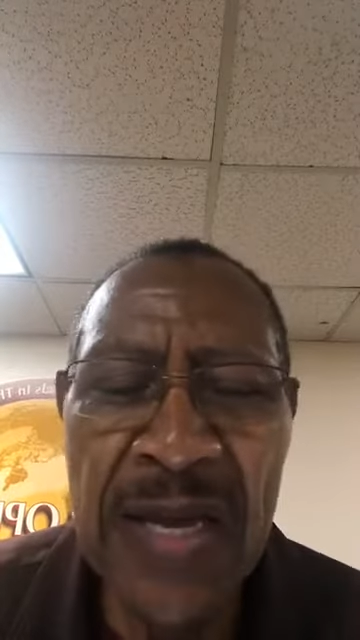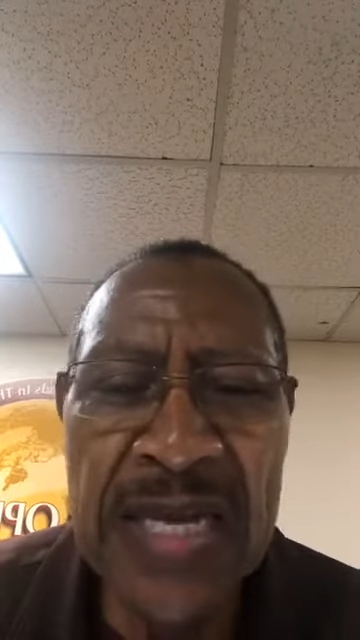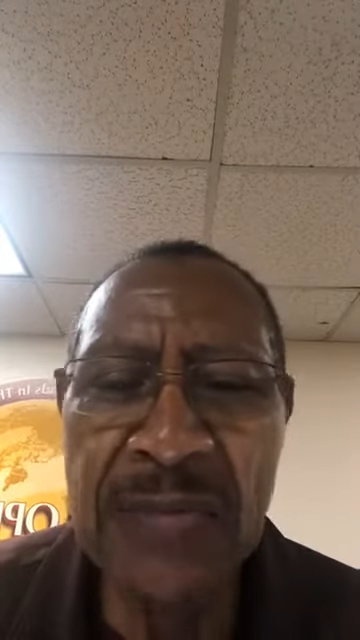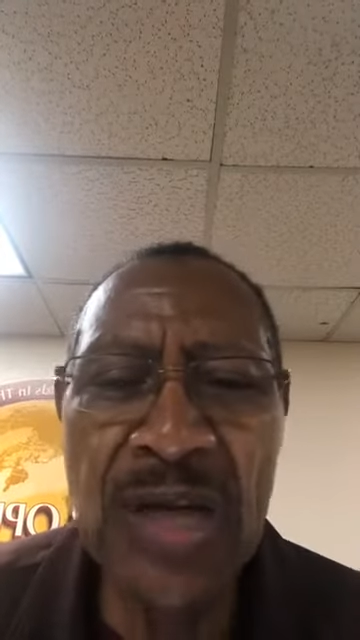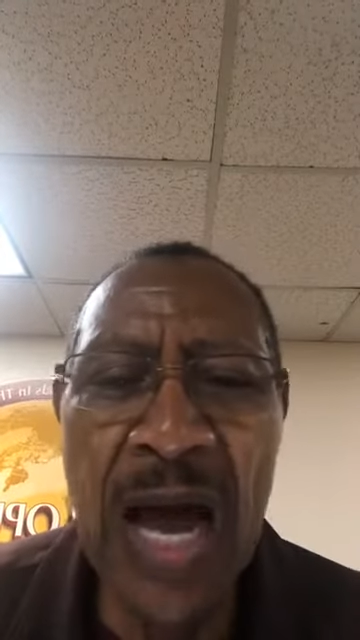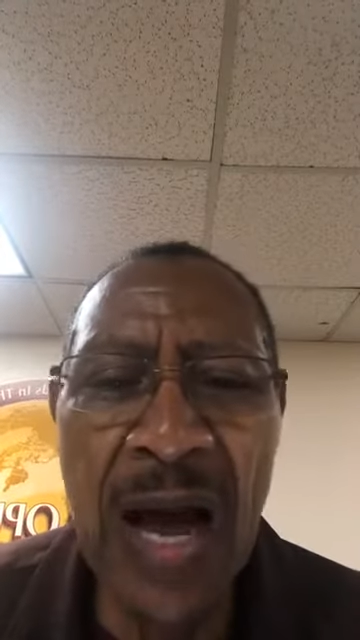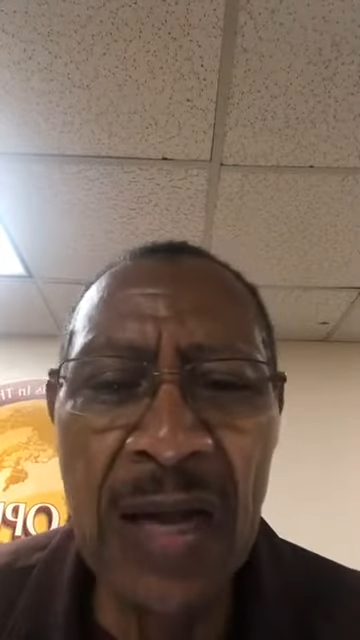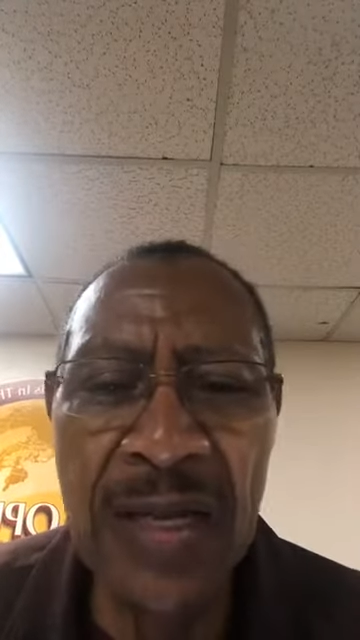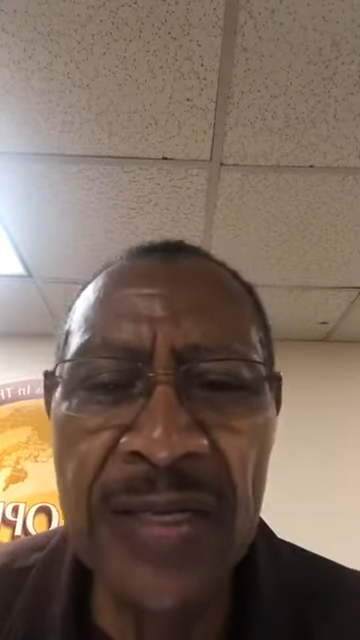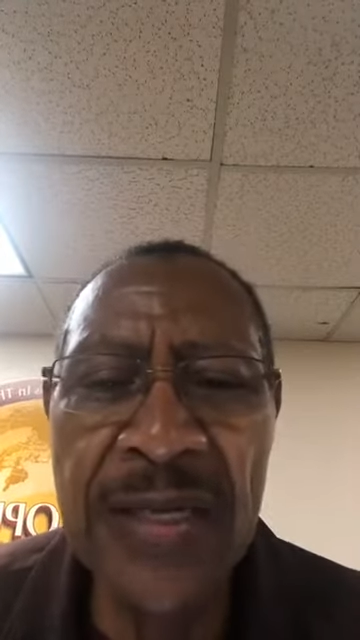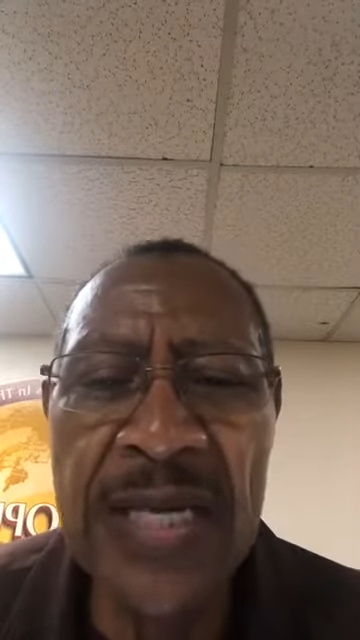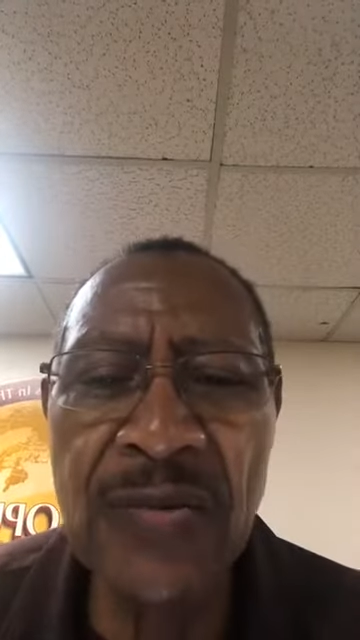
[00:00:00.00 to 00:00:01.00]
He was
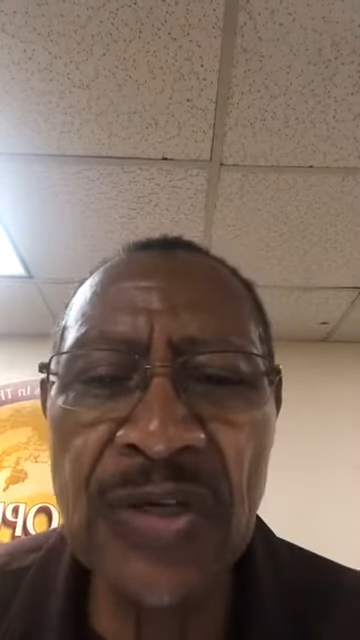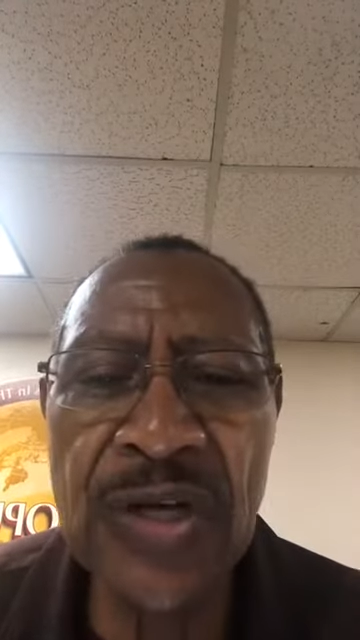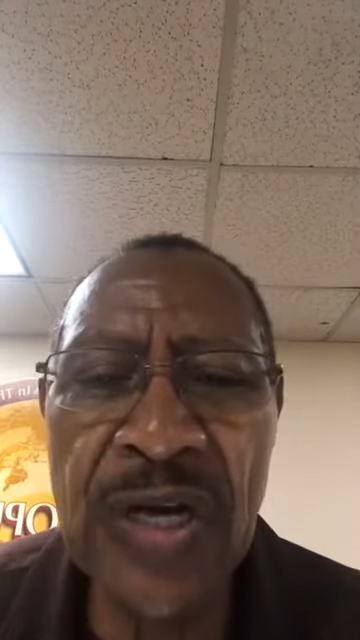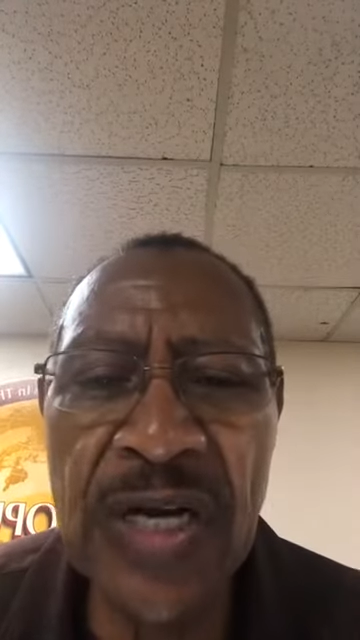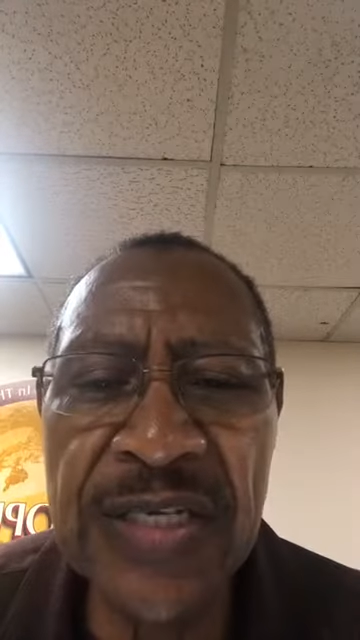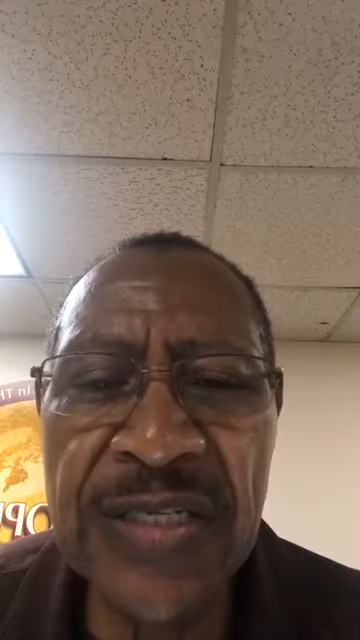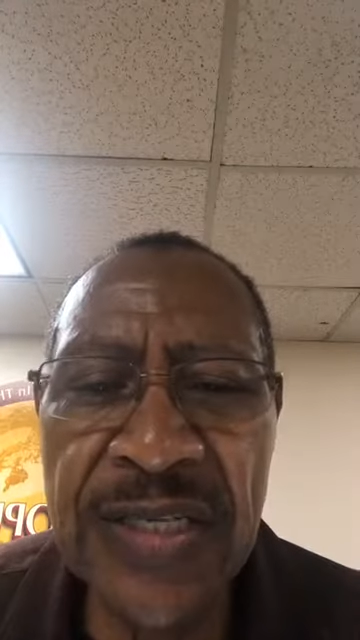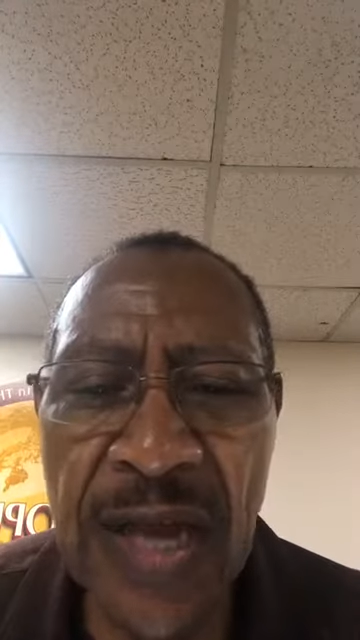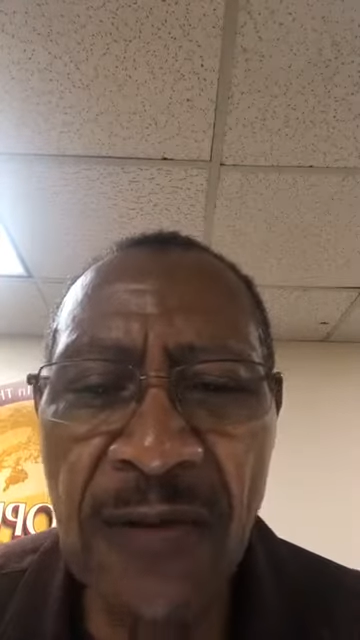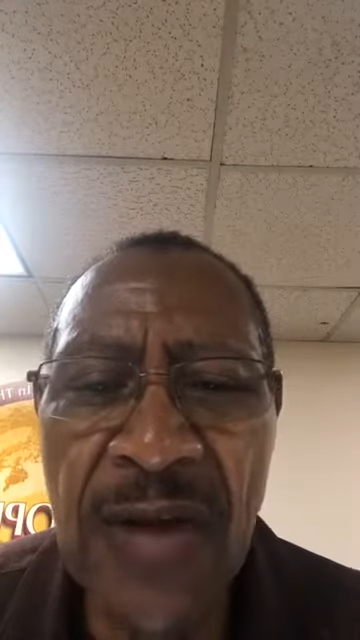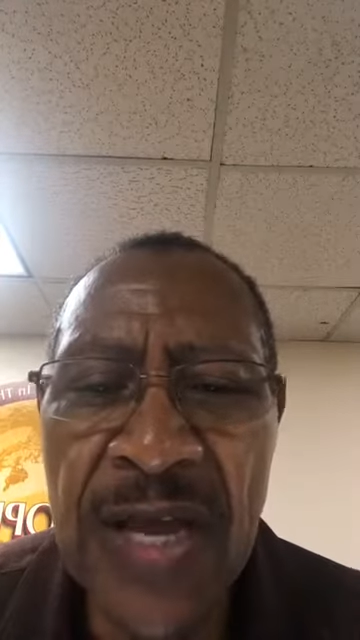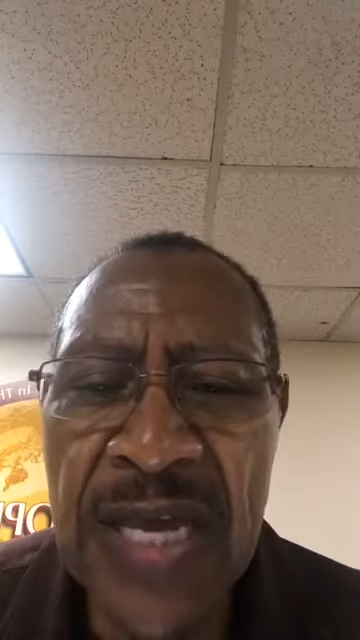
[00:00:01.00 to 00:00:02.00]
hollering. He would cut
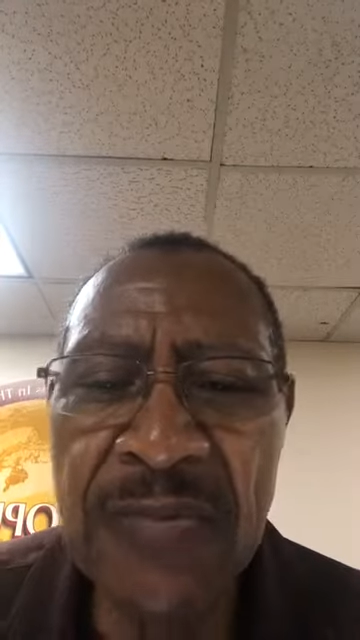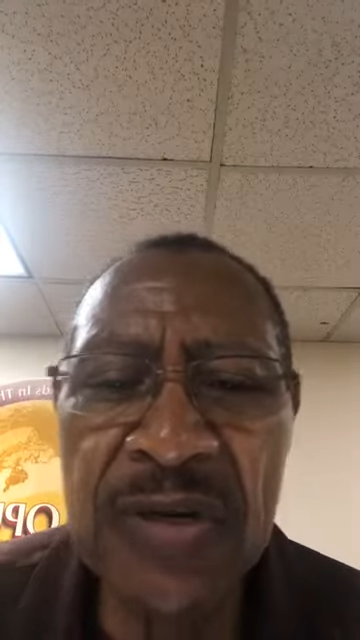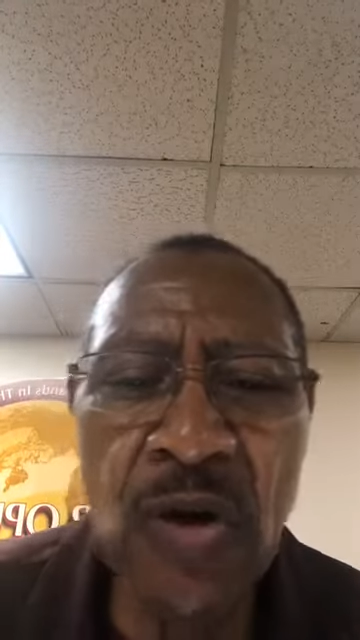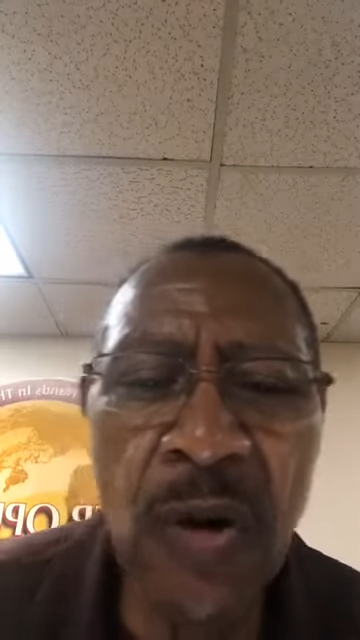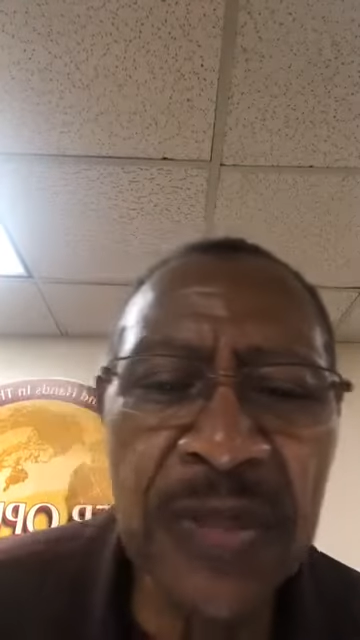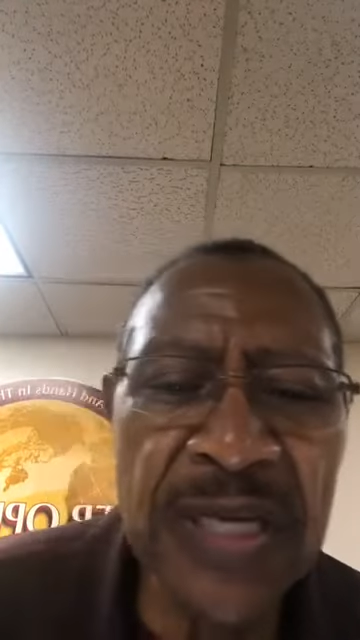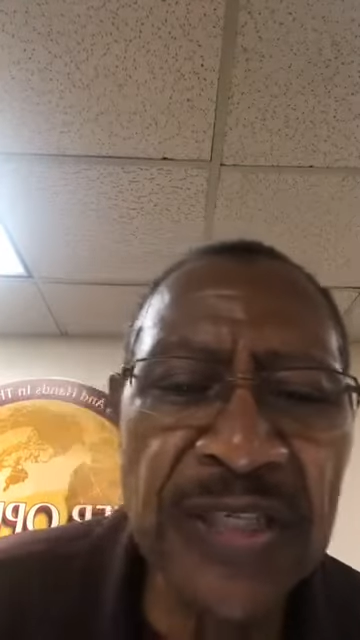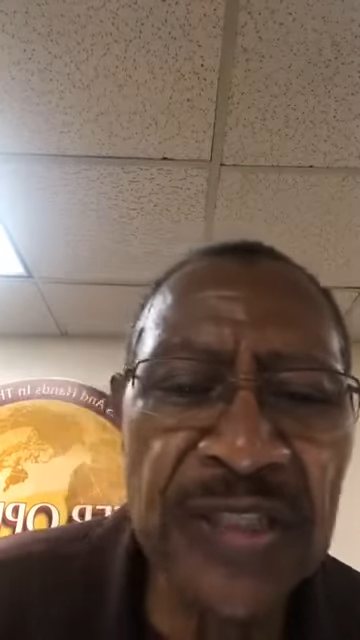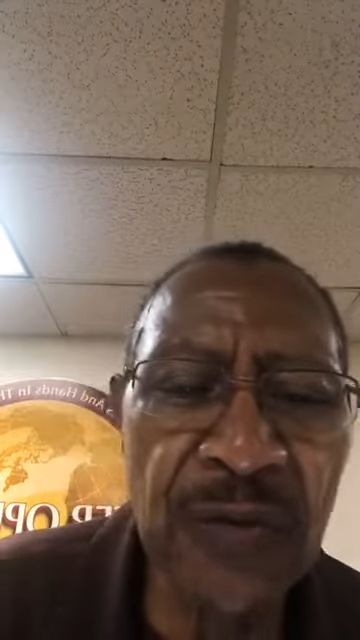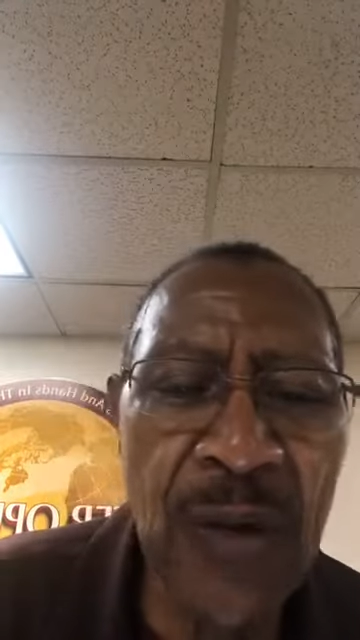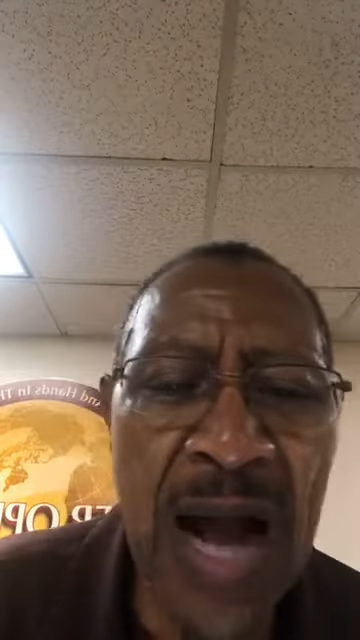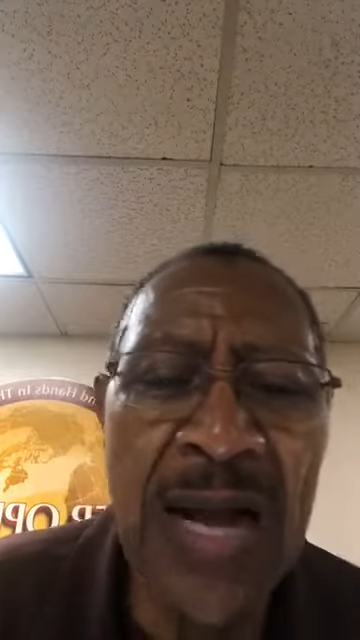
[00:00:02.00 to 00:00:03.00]
himself. He would go up against
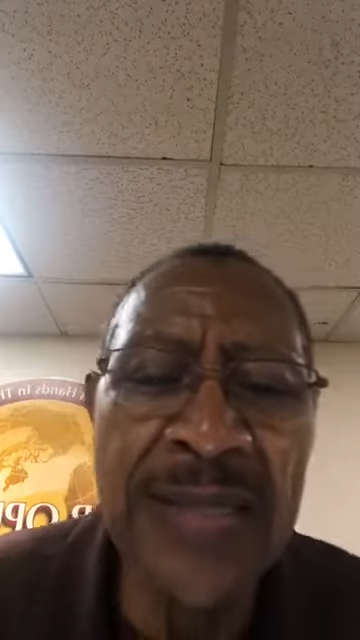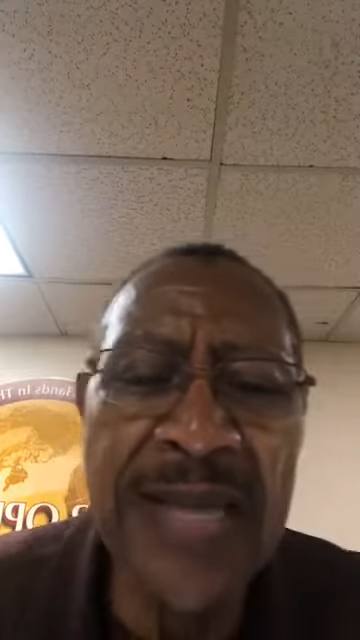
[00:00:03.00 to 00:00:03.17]
the rock.